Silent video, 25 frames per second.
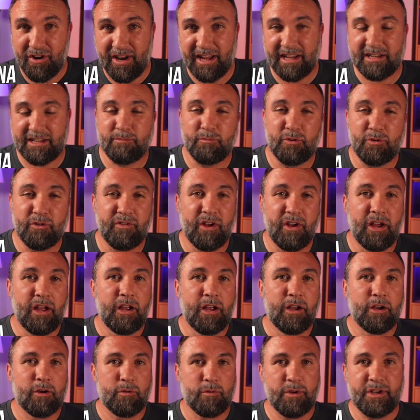next move,
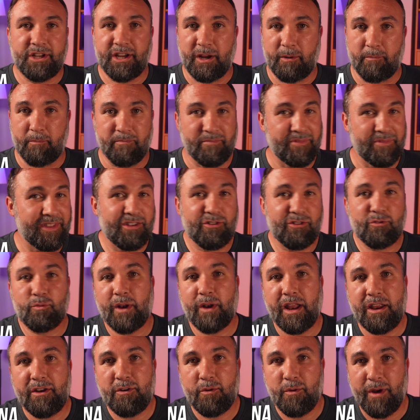reach out. This is
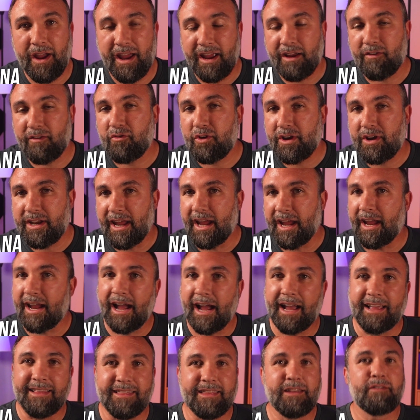what I do every day.
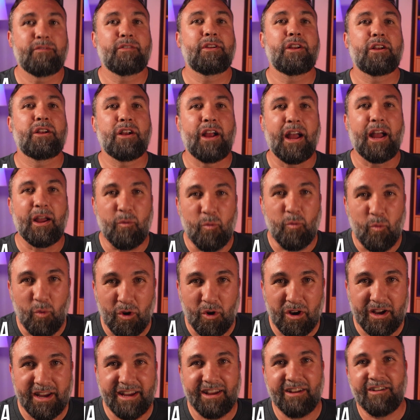I live here, I
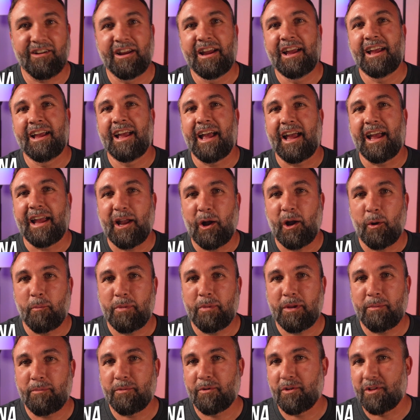work here, I help
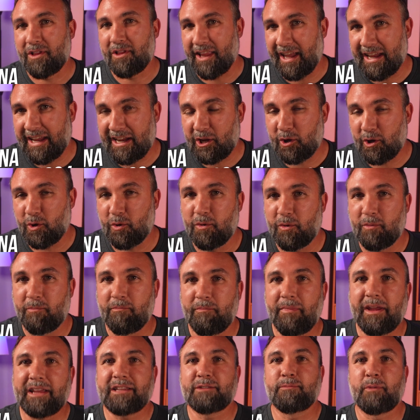people like you
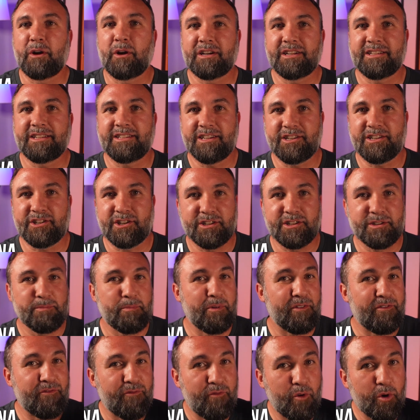make smart decisions
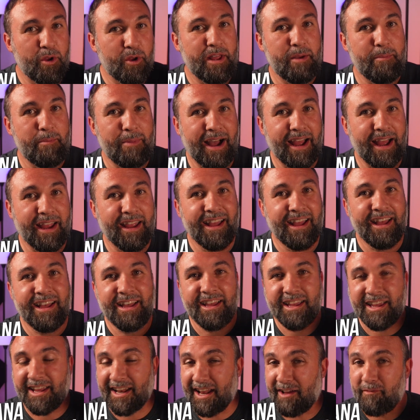before they buy,
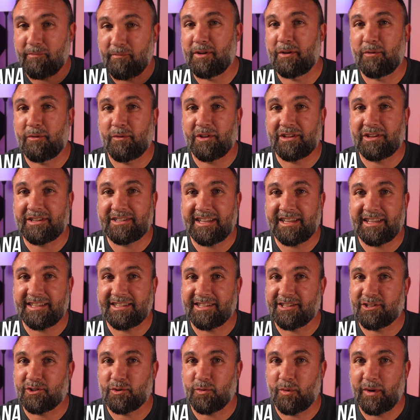and I've been in real estate
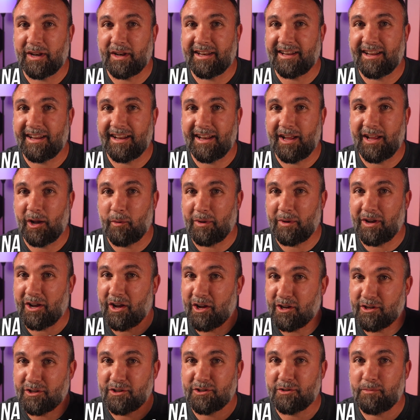since 2010, helping
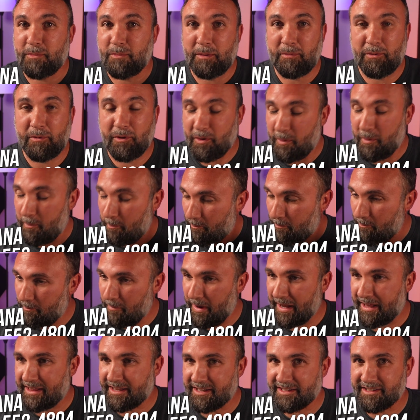hundreds of people
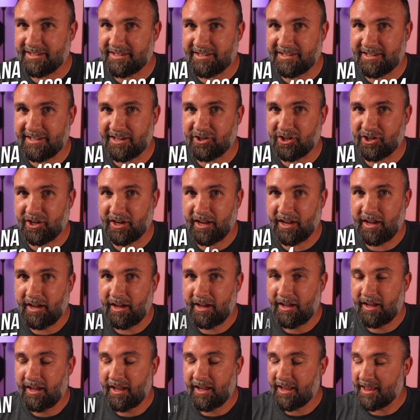make this decision.
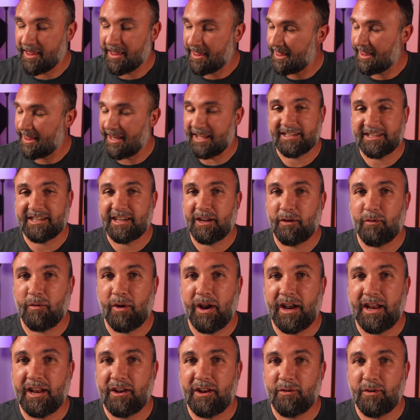Let's get
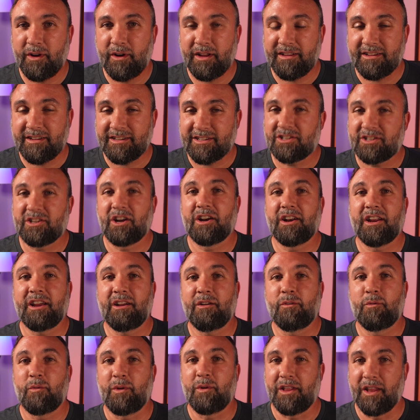right into it,
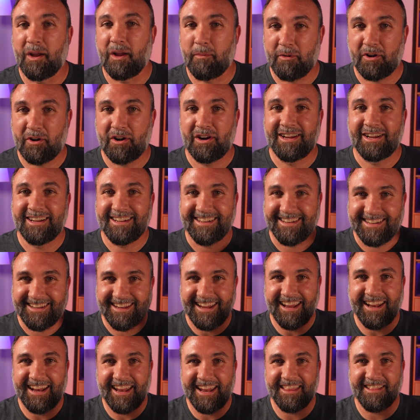starting with number
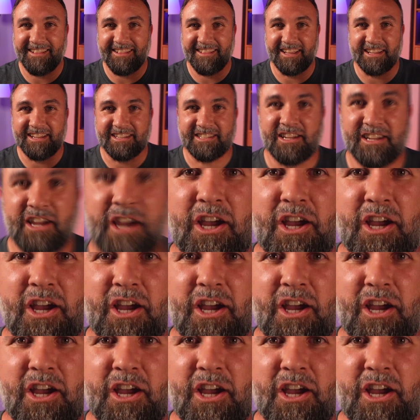10 on the list,